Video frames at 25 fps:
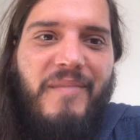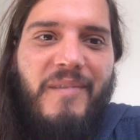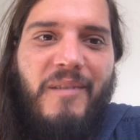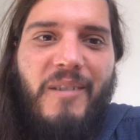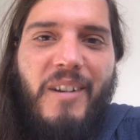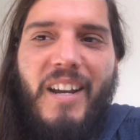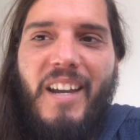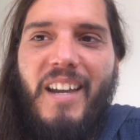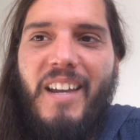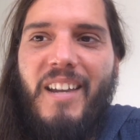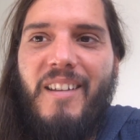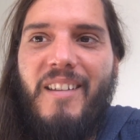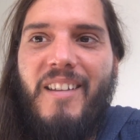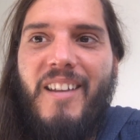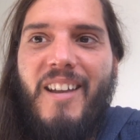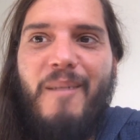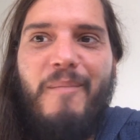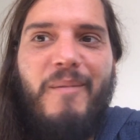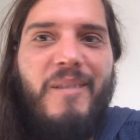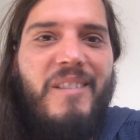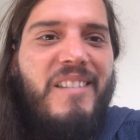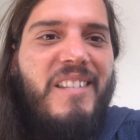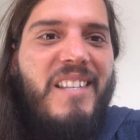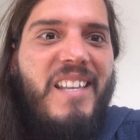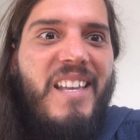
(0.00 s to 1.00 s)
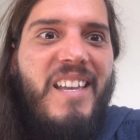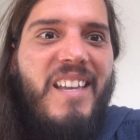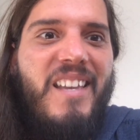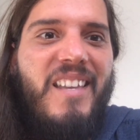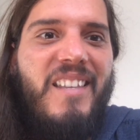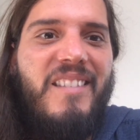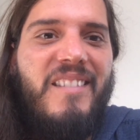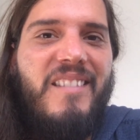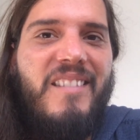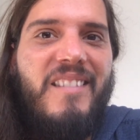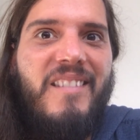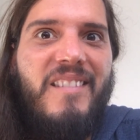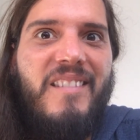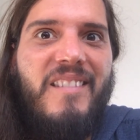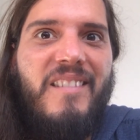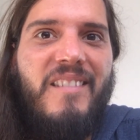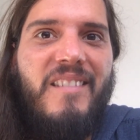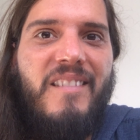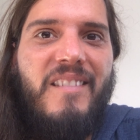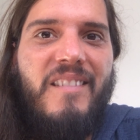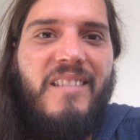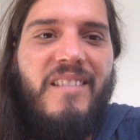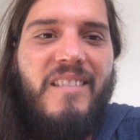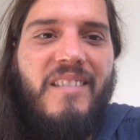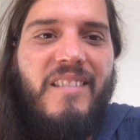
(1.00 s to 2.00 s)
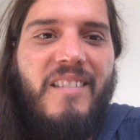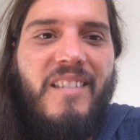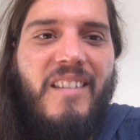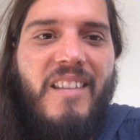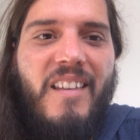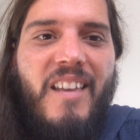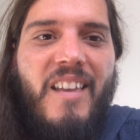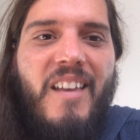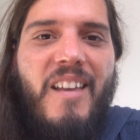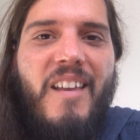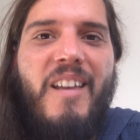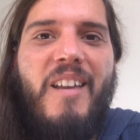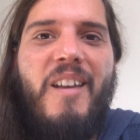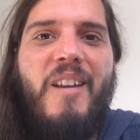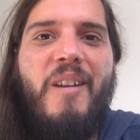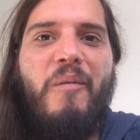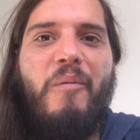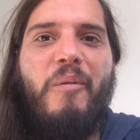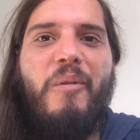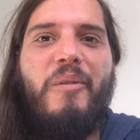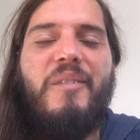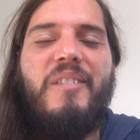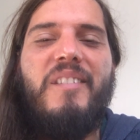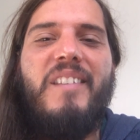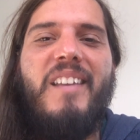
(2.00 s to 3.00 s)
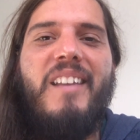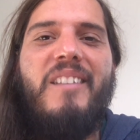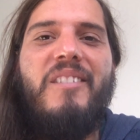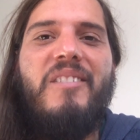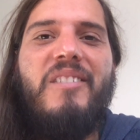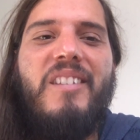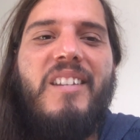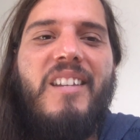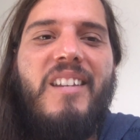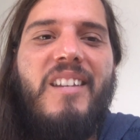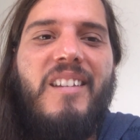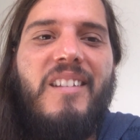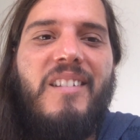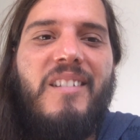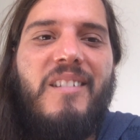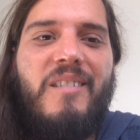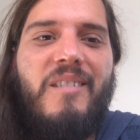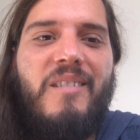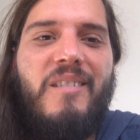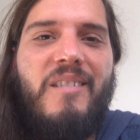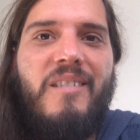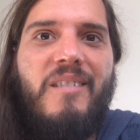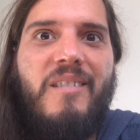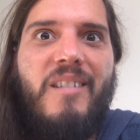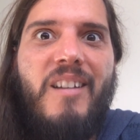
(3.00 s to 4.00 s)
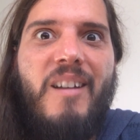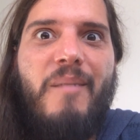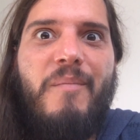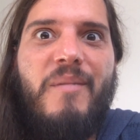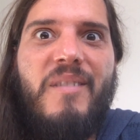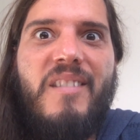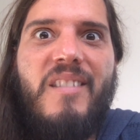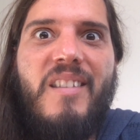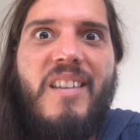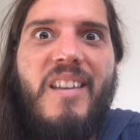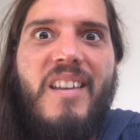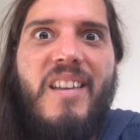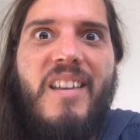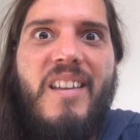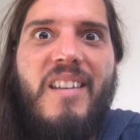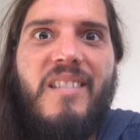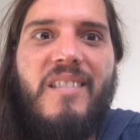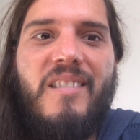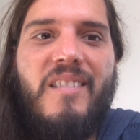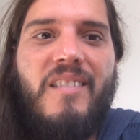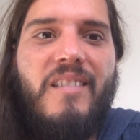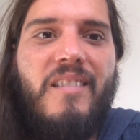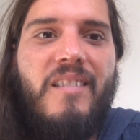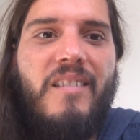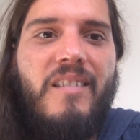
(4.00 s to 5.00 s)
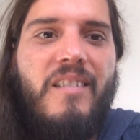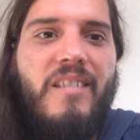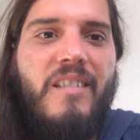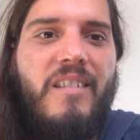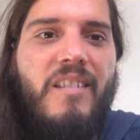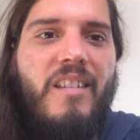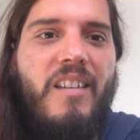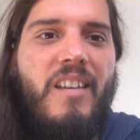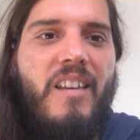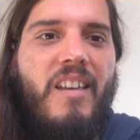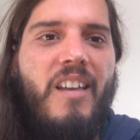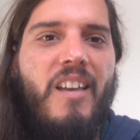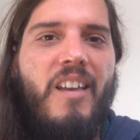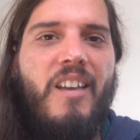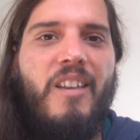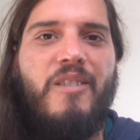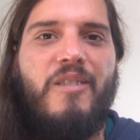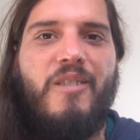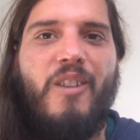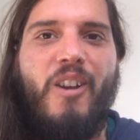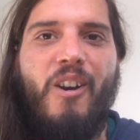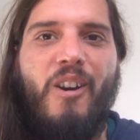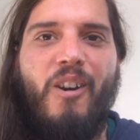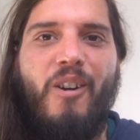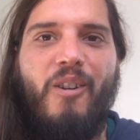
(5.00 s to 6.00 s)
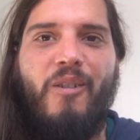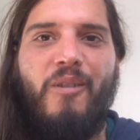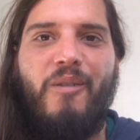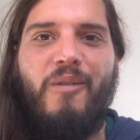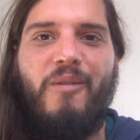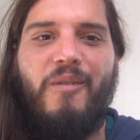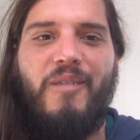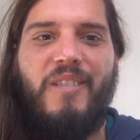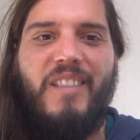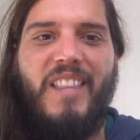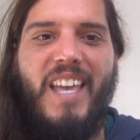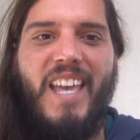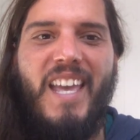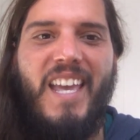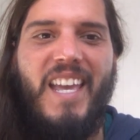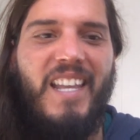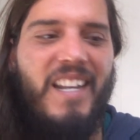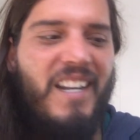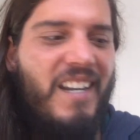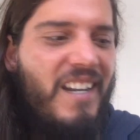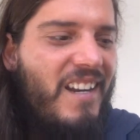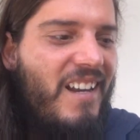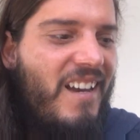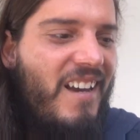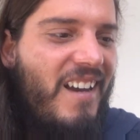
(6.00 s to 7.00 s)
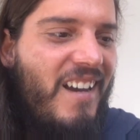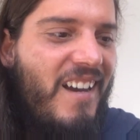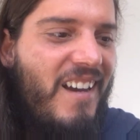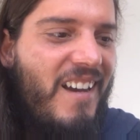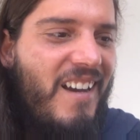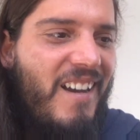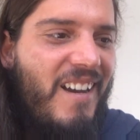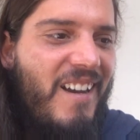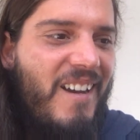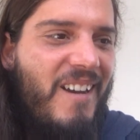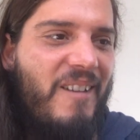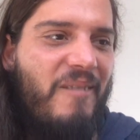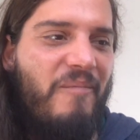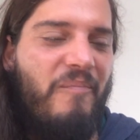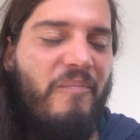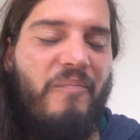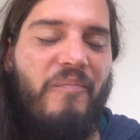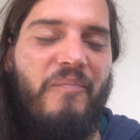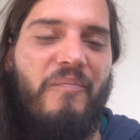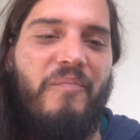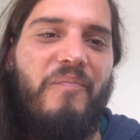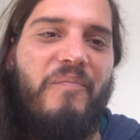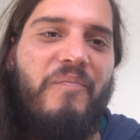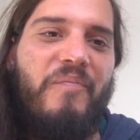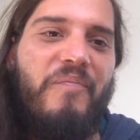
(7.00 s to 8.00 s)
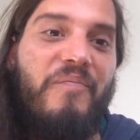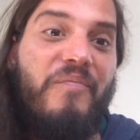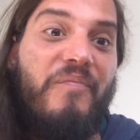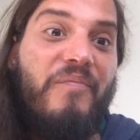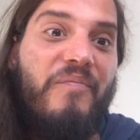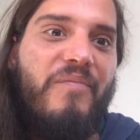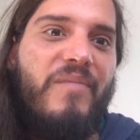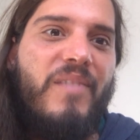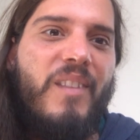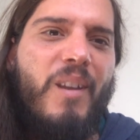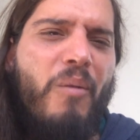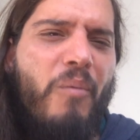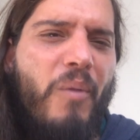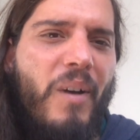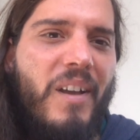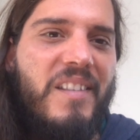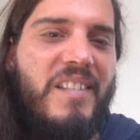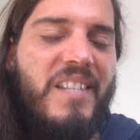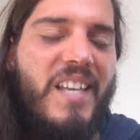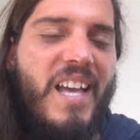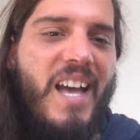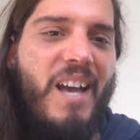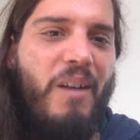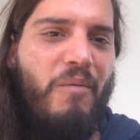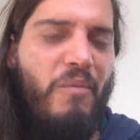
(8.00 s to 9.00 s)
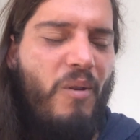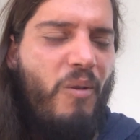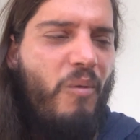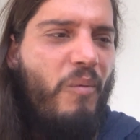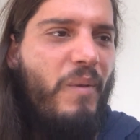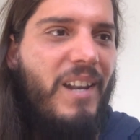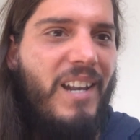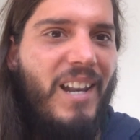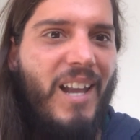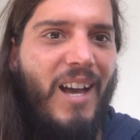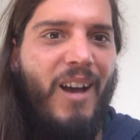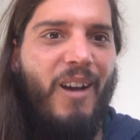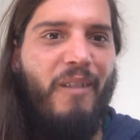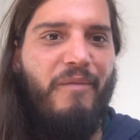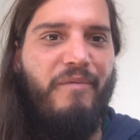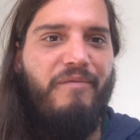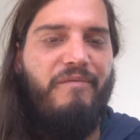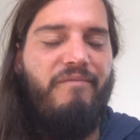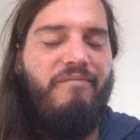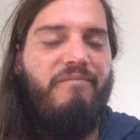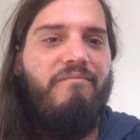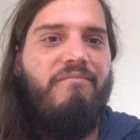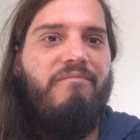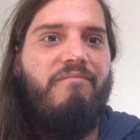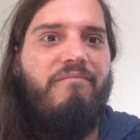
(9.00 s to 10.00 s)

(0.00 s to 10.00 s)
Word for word: right? Common sense. We're sentient, common sense. So then, um, what's that? Well, we love.